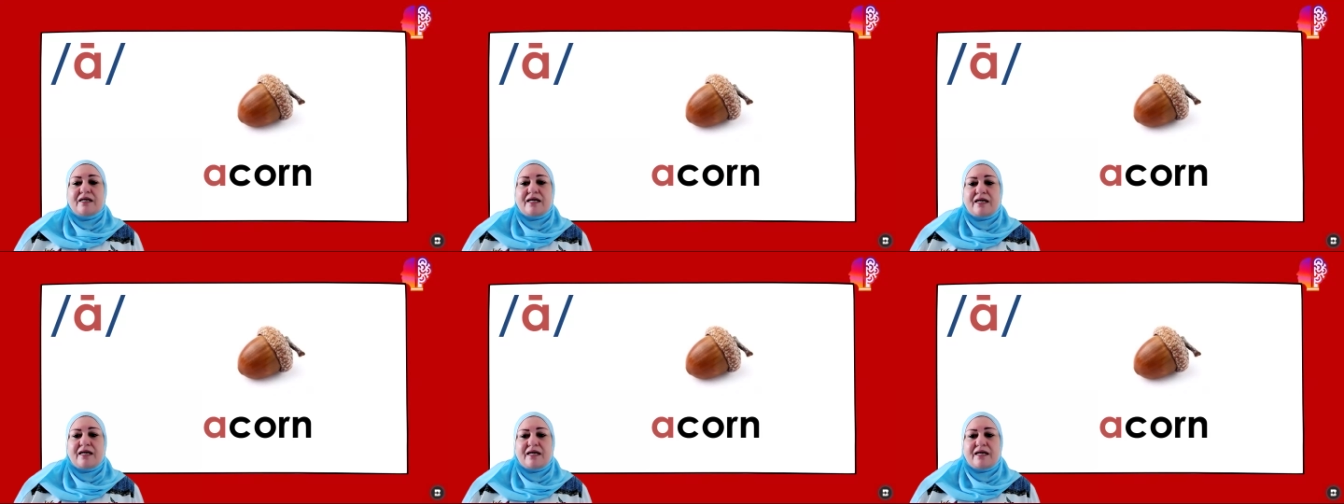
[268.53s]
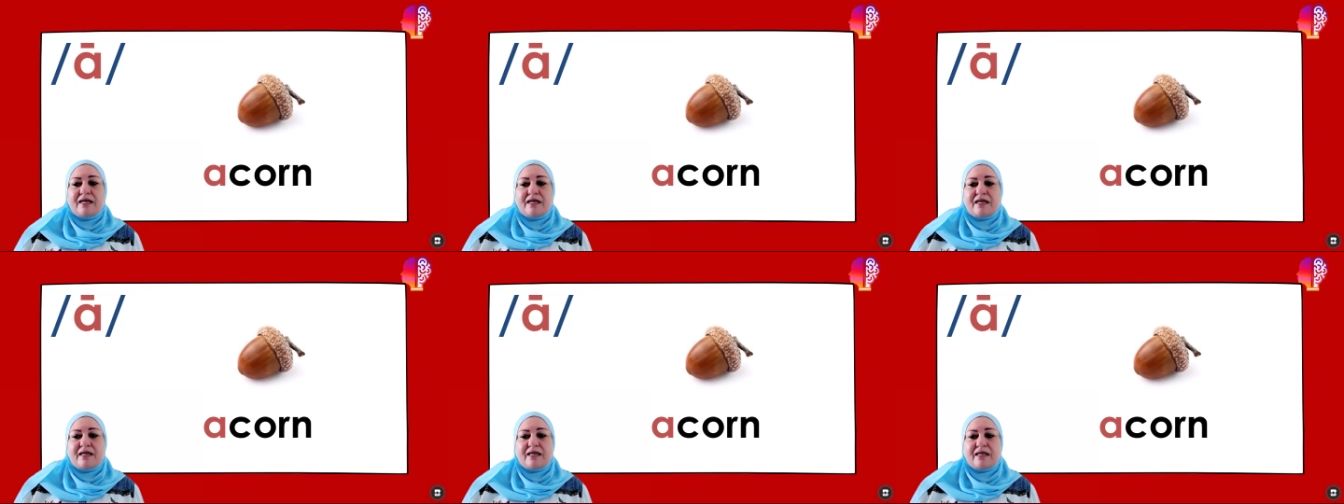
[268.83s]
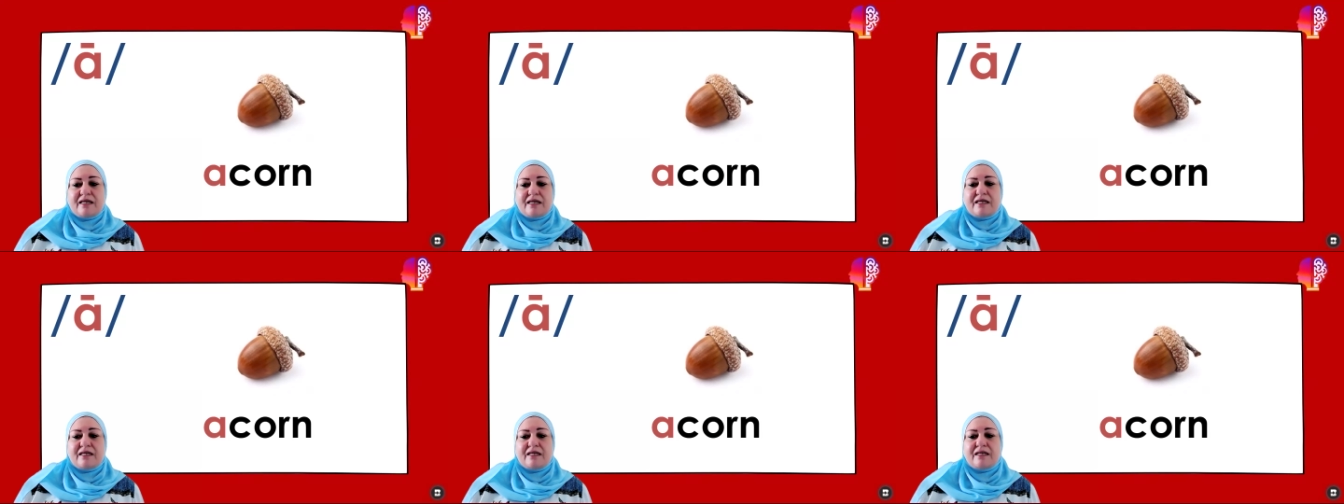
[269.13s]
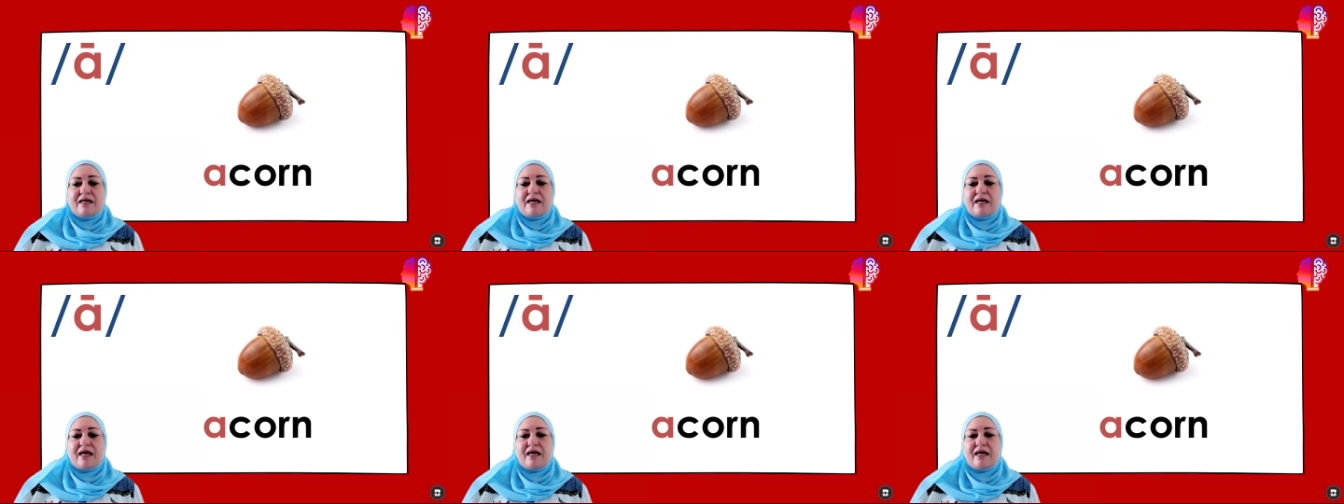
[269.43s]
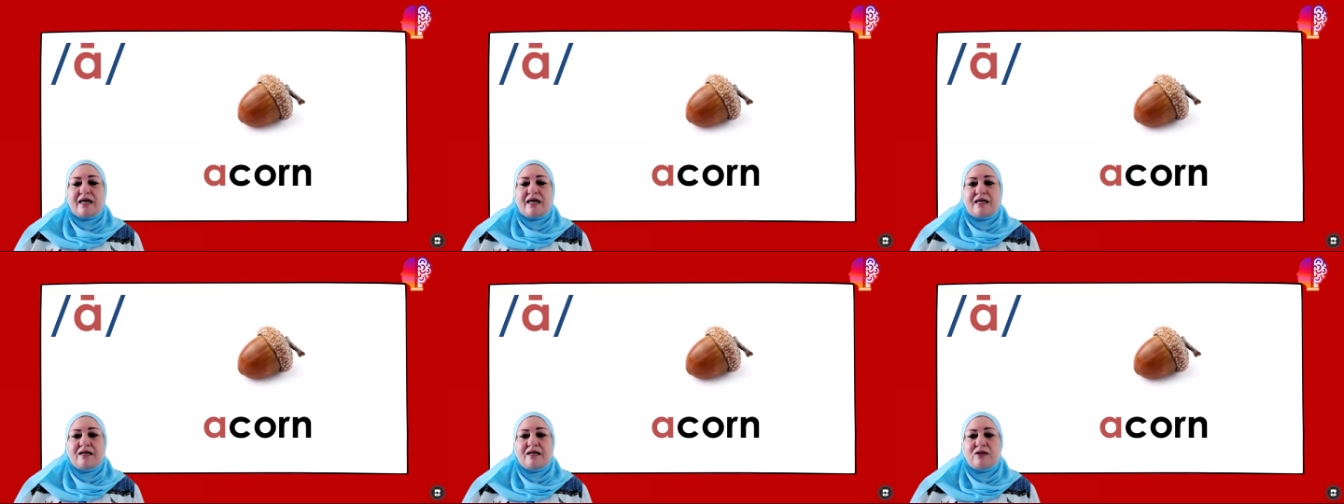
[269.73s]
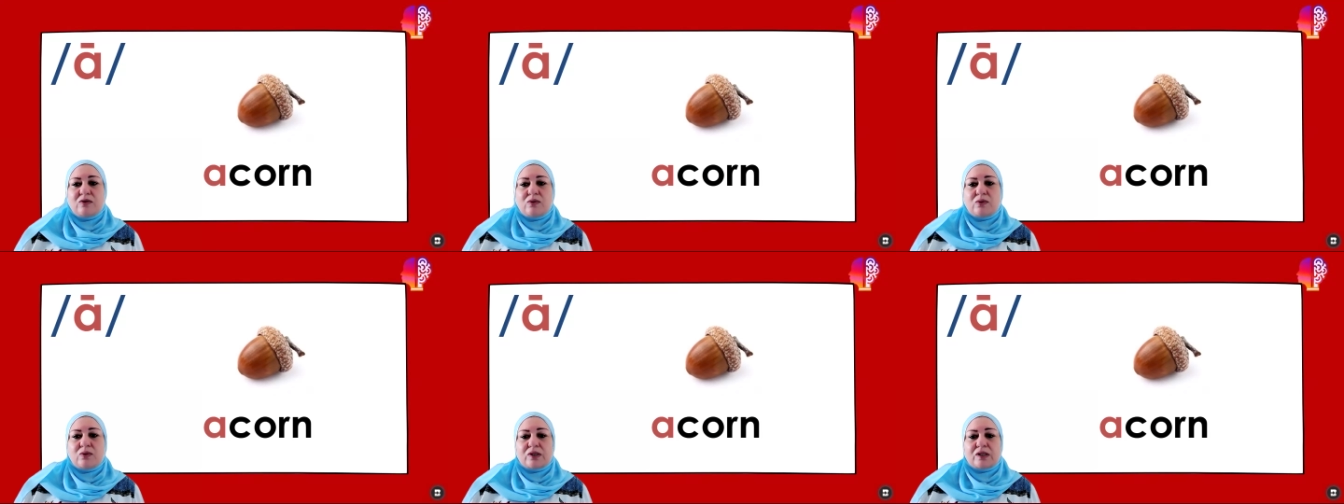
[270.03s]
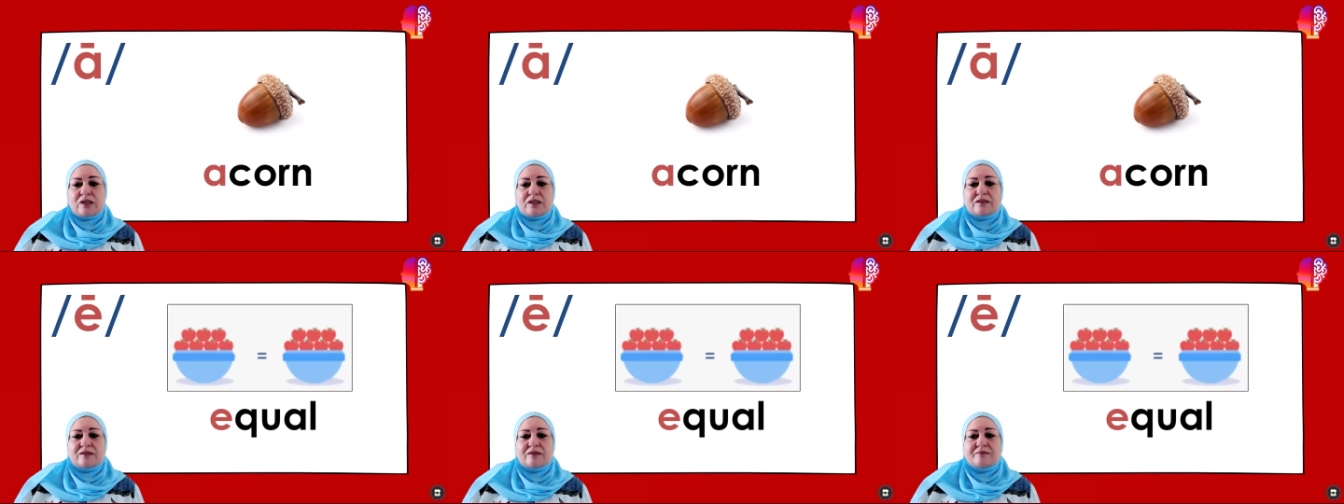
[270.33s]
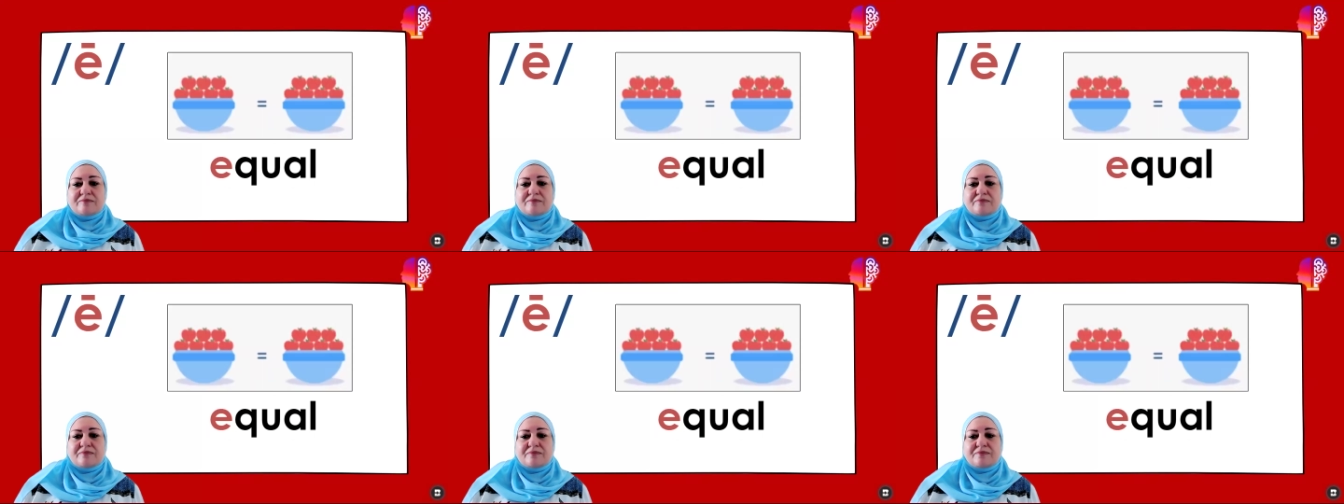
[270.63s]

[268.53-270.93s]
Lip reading: Acorn.